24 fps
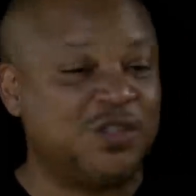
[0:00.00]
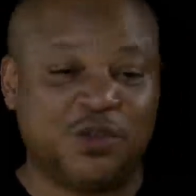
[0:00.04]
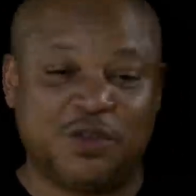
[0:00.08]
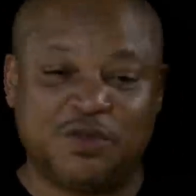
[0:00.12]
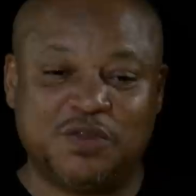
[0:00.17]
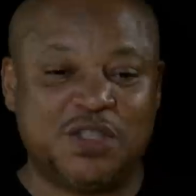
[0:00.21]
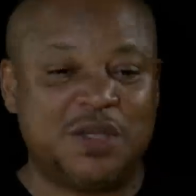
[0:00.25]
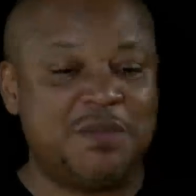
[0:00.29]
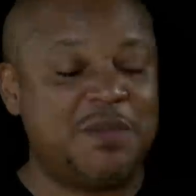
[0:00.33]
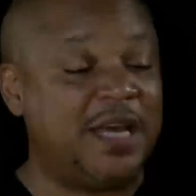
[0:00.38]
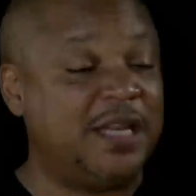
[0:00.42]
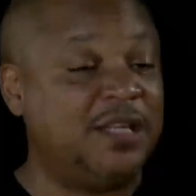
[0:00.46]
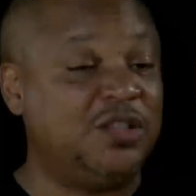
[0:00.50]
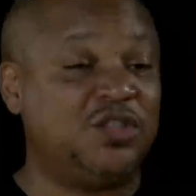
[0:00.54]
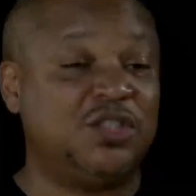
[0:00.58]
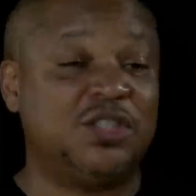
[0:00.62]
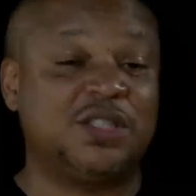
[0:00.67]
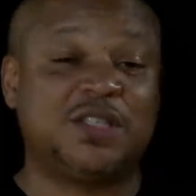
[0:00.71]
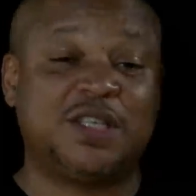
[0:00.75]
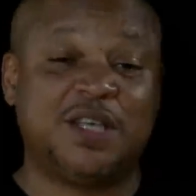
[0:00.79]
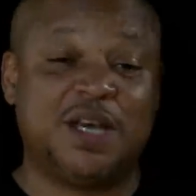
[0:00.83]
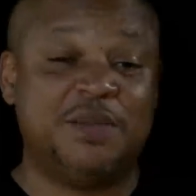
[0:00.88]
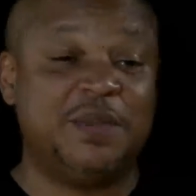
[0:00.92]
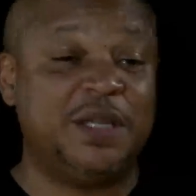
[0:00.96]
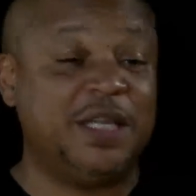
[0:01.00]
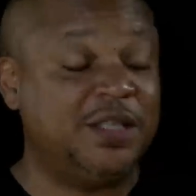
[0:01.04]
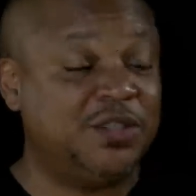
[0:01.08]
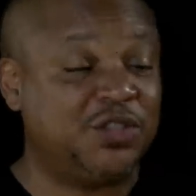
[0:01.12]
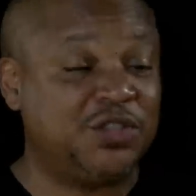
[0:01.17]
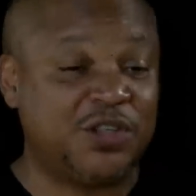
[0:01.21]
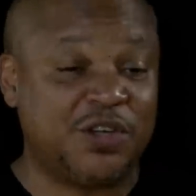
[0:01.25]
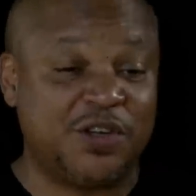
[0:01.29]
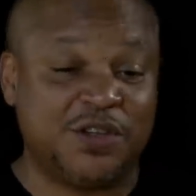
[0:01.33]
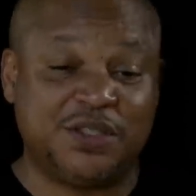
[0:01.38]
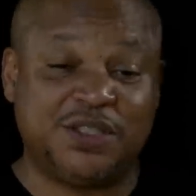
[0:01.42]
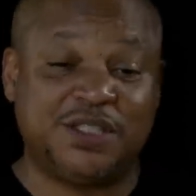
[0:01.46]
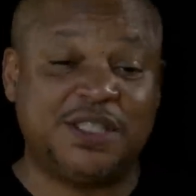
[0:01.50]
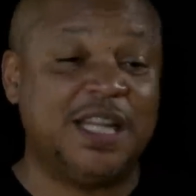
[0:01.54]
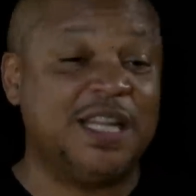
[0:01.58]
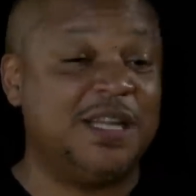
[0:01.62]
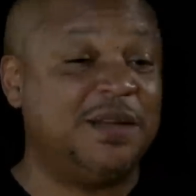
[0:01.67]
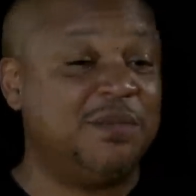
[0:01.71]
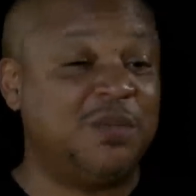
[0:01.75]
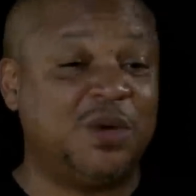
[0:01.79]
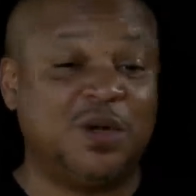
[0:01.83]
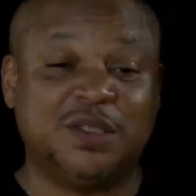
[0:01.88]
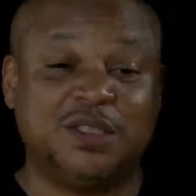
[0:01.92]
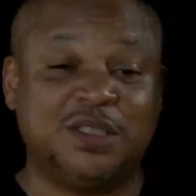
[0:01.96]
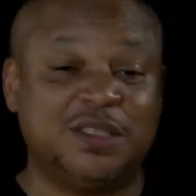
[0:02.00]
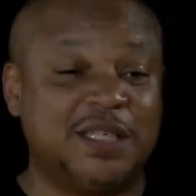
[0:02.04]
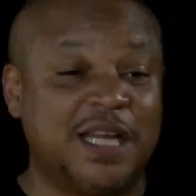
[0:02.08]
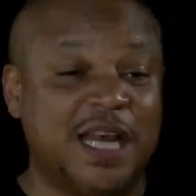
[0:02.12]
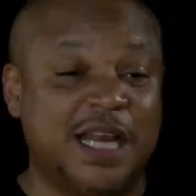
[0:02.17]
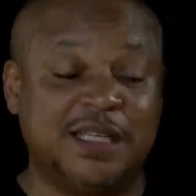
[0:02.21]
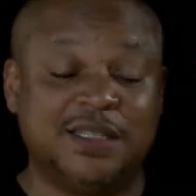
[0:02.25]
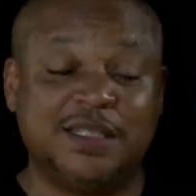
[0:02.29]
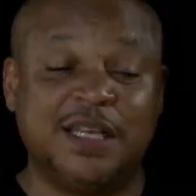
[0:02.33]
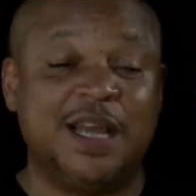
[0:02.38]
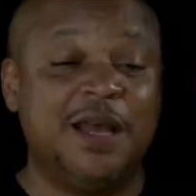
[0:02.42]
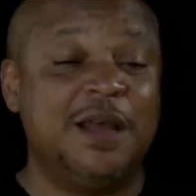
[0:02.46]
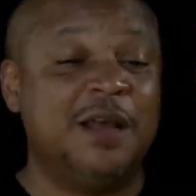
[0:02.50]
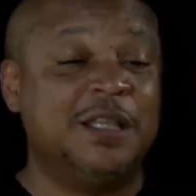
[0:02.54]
So if right. somebody's just coming in church, selling merchandise,